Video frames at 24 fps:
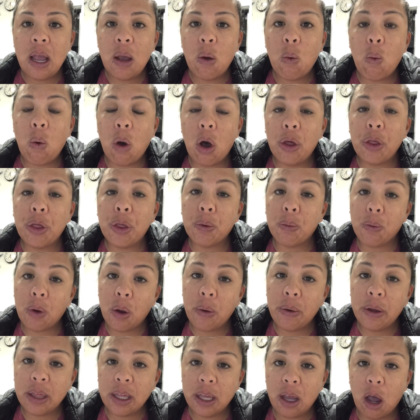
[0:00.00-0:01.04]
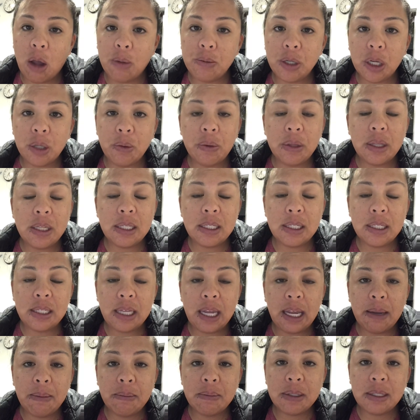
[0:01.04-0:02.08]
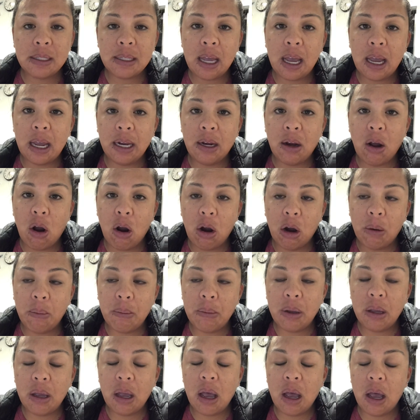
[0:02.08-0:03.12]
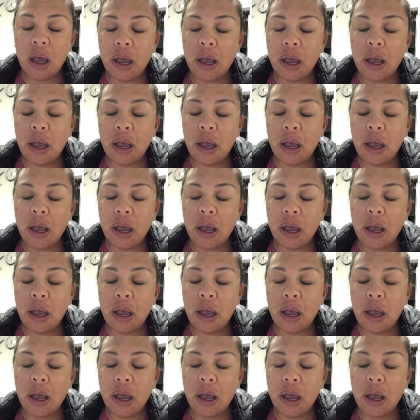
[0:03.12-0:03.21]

while throwing the object with the same side arm.